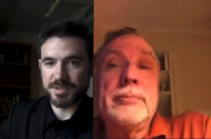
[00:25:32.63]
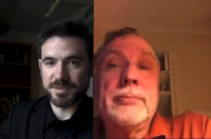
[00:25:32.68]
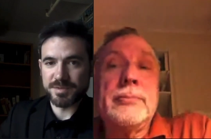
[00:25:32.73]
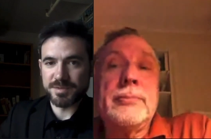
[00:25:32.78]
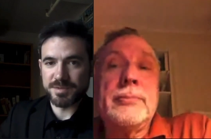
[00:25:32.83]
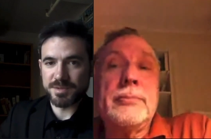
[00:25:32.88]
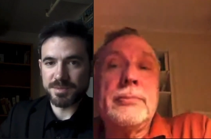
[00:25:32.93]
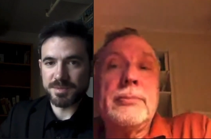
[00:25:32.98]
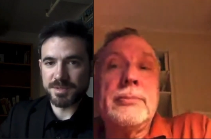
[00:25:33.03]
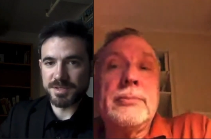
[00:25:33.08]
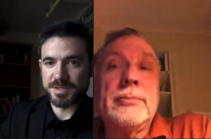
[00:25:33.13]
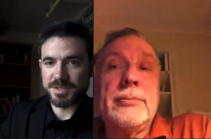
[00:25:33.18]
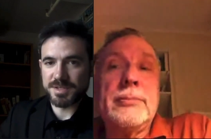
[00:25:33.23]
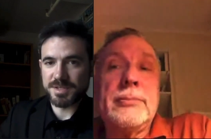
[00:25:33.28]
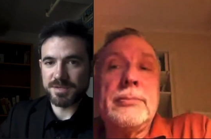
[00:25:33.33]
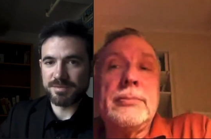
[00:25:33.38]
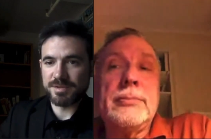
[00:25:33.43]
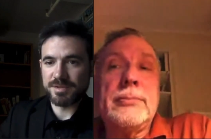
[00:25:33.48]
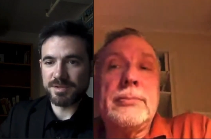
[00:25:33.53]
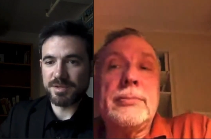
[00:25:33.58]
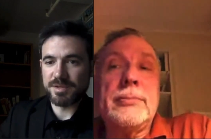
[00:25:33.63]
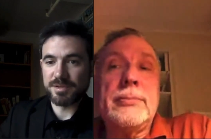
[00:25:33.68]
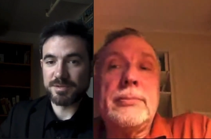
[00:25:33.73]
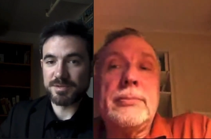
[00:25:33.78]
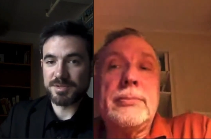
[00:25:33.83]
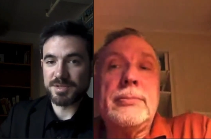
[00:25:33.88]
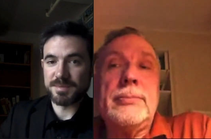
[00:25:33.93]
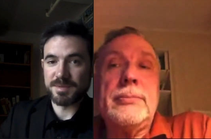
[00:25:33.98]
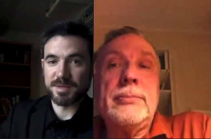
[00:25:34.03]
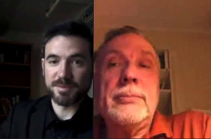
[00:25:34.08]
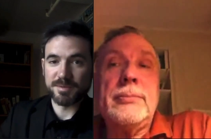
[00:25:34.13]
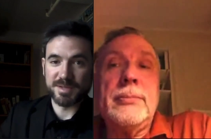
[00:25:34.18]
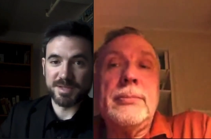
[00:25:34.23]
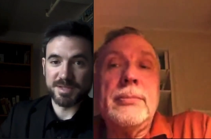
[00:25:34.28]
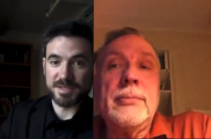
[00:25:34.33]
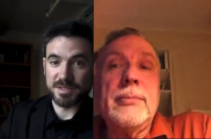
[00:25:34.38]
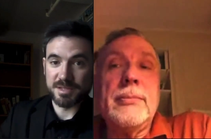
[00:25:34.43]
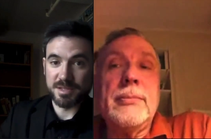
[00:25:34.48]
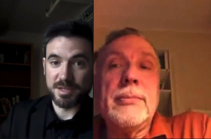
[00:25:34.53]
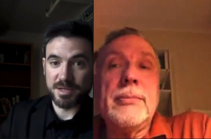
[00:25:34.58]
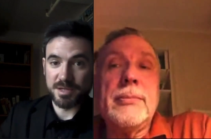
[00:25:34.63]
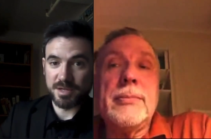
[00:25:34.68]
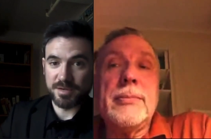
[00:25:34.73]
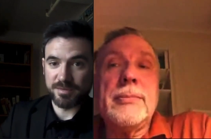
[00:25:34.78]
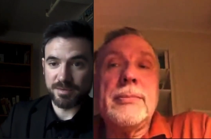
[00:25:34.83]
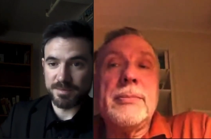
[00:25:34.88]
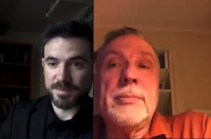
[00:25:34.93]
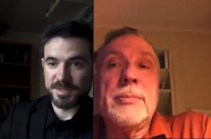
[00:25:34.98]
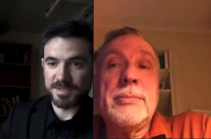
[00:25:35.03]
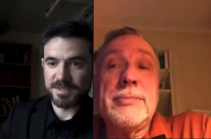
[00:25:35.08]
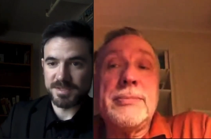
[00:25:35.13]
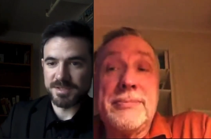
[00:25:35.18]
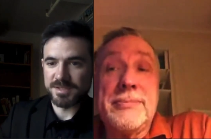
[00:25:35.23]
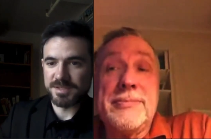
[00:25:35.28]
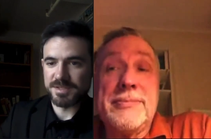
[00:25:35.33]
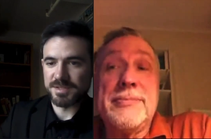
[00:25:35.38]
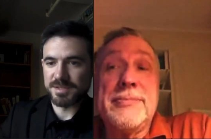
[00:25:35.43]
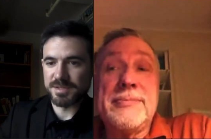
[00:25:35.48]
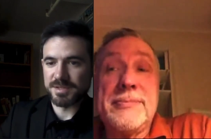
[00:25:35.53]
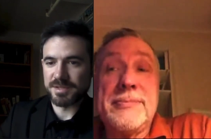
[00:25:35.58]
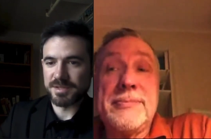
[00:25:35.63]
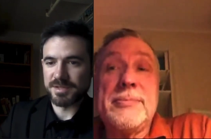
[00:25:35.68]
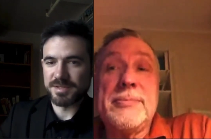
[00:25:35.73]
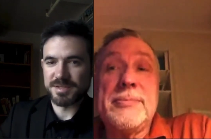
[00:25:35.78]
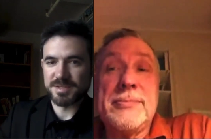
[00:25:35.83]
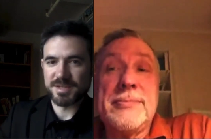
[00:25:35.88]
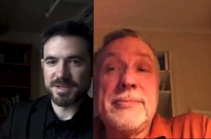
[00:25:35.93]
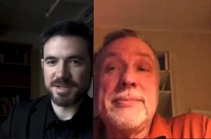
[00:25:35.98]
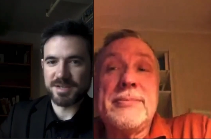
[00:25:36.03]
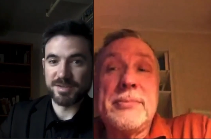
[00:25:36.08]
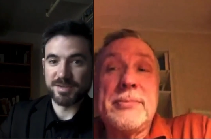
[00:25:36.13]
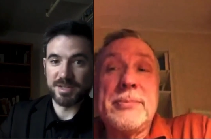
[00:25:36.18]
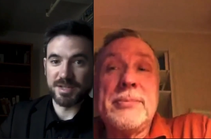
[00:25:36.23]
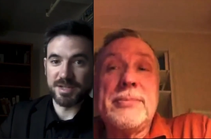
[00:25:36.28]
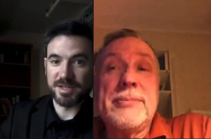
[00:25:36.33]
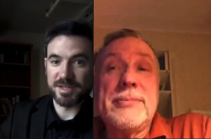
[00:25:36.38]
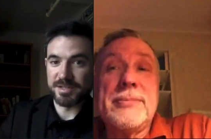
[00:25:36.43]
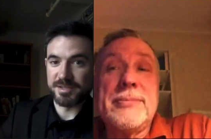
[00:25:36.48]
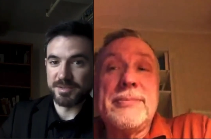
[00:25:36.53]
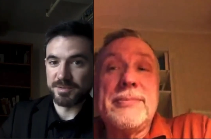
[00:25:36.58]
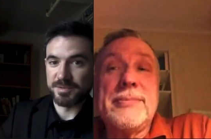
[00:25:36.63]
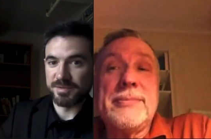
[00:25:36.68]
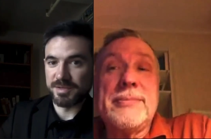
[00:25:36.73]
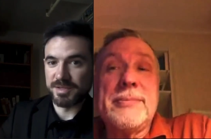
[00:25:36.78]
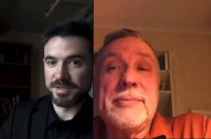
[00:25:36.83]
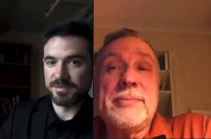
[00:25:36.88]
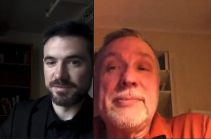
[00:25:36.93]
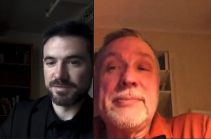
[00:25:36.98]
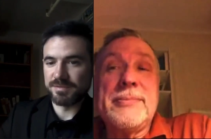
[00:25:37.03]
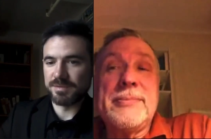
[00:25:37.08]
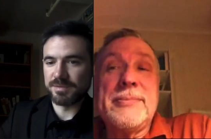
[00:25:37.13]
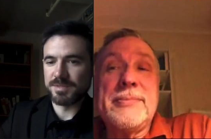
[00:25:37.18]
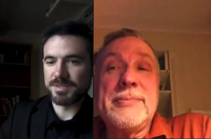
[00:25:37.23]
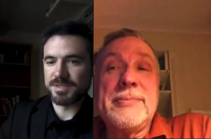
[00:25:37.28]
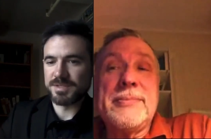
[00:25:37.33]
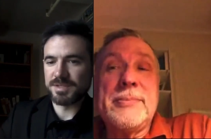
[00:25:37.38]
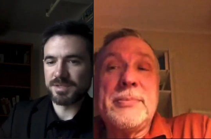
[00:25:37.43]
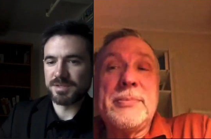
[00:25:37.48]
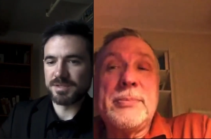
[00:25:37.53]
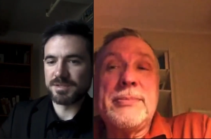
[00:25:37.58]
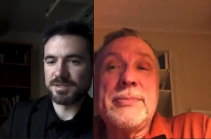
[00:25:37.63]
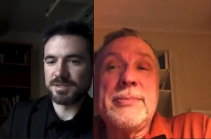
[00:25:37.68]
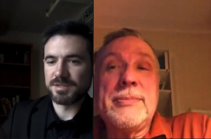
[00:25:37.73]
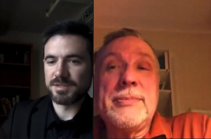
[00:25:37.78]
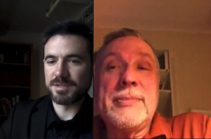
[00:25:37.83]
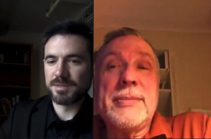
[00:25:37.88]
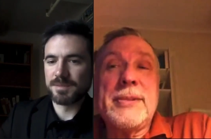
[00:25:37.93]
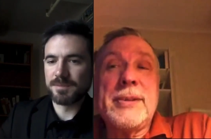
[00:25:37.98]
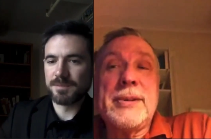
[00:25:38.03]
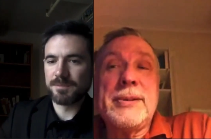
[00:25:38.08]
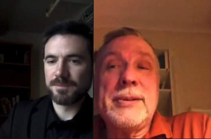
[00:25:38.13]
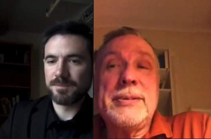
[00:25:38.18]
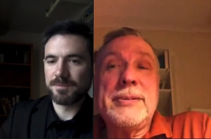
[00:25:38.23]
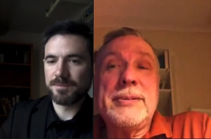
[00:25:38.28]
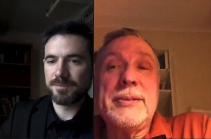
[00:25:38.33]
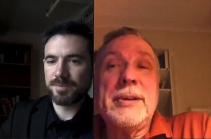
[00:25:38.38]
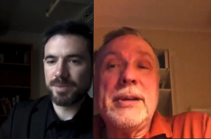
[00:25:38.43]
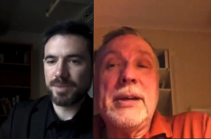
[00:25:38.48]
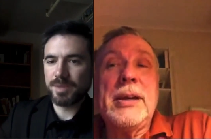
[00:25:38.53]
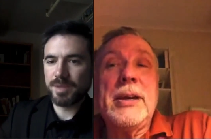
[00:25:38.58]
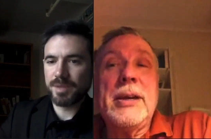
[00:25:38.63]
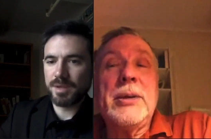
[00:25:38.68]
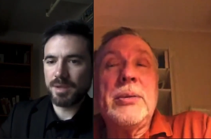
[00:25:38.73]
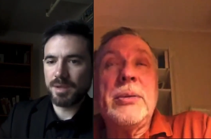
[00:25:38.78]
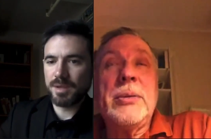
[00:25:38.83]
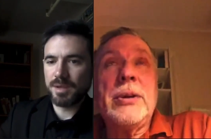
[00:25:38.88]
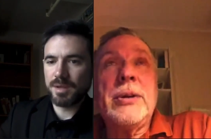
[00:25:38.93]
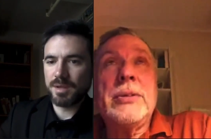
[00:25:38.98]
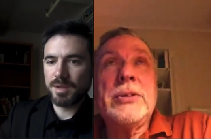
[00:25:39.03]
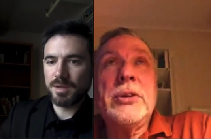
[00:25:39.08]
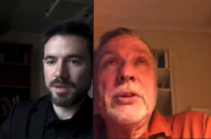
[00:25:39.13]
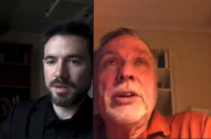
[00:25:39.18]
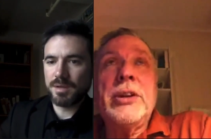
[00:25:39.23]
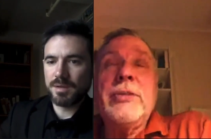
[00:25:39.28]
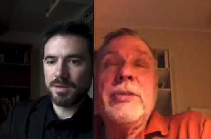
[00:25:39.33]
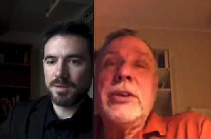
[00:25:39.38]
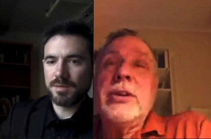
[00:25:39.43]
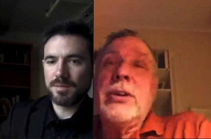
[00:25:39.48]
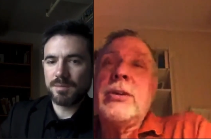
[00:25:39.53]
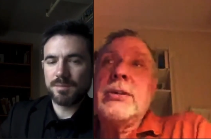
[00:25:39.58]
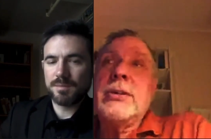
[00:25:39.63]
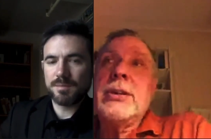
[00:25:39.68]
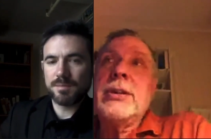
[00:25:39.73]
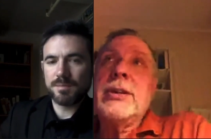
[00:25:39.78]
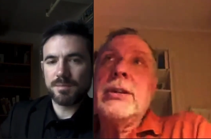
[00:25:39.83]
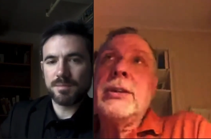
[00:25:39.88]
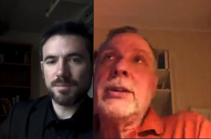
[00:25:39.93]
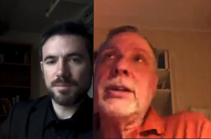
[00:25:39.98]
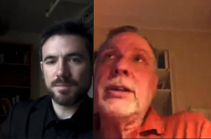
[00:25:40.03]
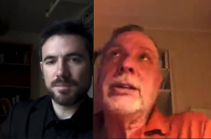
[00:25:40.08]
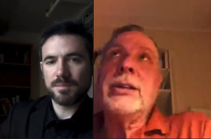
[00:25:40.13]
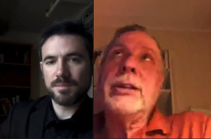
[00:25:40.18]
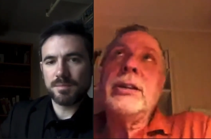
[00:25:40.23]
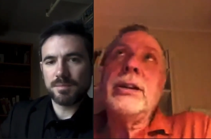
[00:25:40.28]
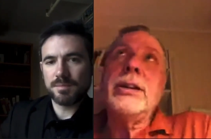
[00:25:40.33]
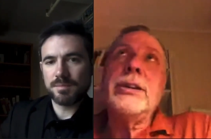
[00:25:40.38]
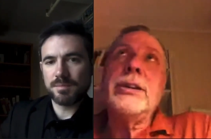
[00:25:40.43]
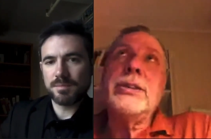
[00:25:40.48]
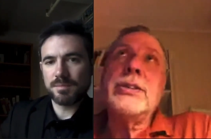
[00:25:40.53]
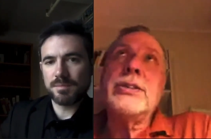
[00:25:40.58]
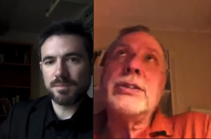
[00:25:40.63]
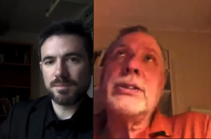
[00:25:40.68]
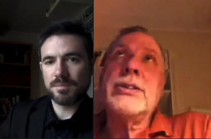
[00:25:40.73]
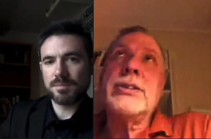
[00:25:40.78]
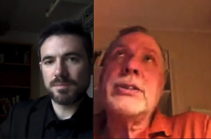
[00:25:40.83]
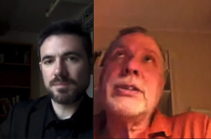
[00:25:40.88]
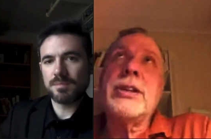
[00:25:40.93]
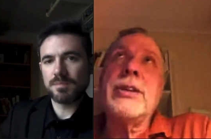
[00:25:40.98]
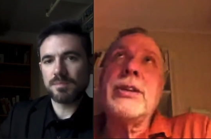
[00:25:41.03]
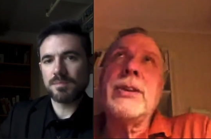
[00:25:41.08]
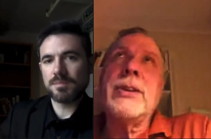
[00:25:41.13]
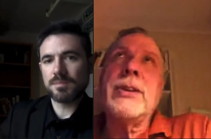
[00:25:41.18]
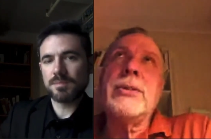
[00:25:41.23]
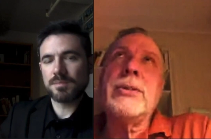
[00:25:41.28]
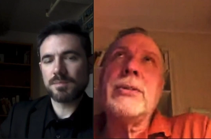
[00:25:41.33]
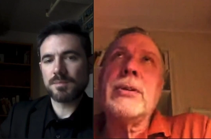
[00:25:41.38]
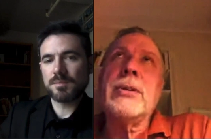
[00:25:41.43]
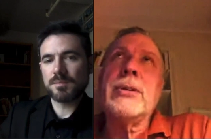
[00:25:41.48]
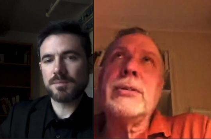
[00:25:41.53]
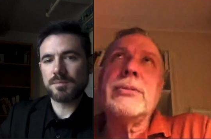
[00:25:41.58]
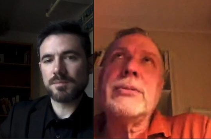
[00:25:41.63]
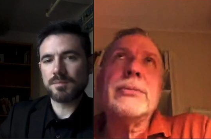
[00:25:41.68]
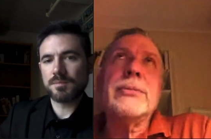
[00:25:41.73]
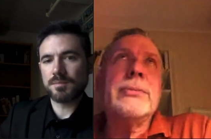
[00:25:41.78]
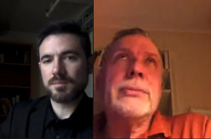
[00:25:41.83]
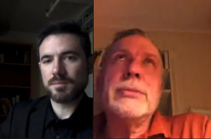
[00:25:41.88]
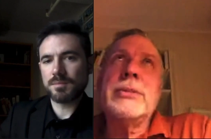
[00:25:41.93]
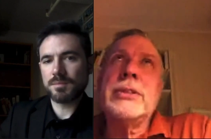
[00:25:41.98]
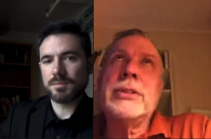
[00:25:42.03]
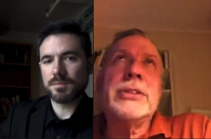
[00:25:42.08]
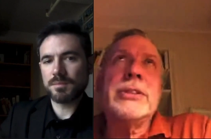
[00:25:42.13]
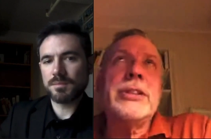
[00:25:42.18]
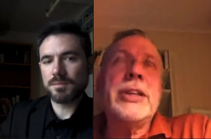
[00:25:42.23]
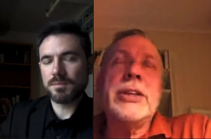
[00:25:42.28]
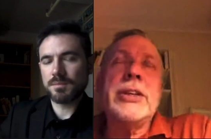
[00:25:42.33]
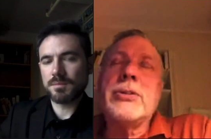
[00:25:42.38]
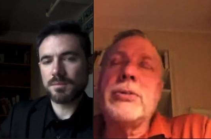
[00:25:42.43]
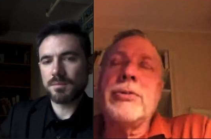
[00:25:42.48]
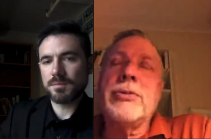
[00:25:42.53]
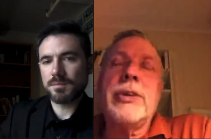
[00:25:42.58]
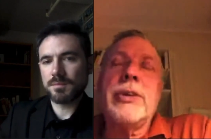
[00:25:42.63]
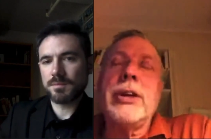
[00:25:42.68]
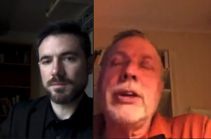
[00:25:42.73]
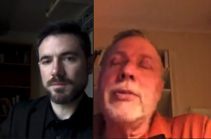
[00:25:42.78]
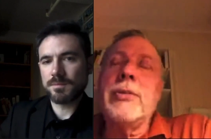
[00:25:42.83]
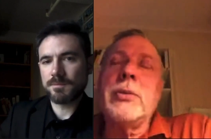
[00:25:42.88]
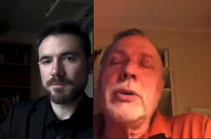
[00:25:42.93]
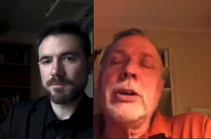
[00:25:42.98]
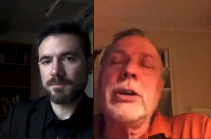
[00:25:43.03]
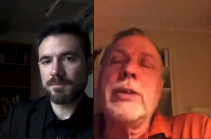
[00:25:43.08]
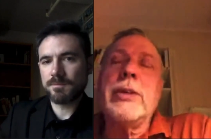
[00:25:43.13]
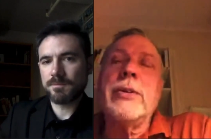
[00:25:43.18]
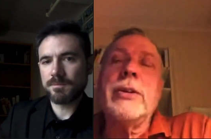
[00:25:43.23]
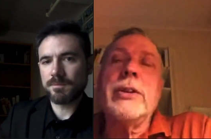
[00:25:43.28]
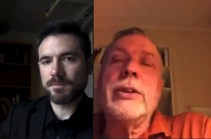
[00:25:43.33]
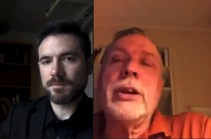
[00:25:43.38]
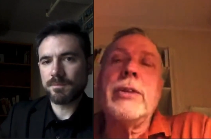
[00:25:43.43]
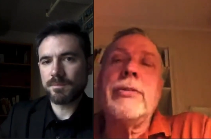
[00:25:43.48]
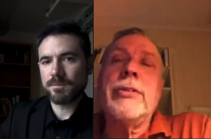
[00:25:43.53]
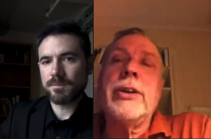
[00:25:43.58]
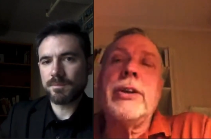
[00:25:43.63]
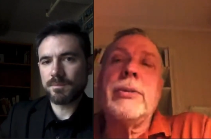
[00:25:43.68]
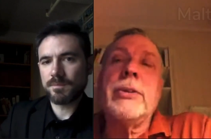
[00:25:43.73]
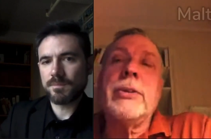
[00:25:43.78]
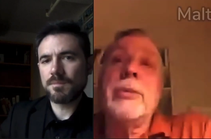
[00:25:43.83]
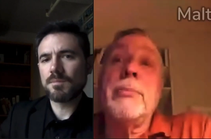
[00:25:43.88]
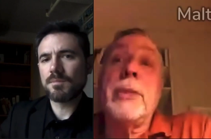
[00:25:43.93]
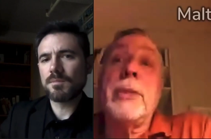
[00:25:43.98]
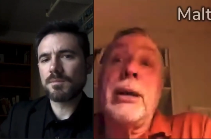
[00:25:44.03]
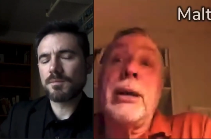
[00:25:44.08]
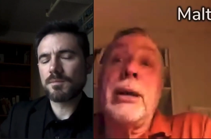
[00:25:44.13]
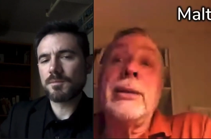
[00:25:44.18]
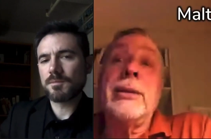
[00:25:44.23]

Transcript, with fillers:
Speaker 1: will be discovered, although something with as long of a message as the is kind of unlikely to have hidden from us that long.
Speaker 2: Well, you never know. In 1987 or six or five or whatever, they found the Malt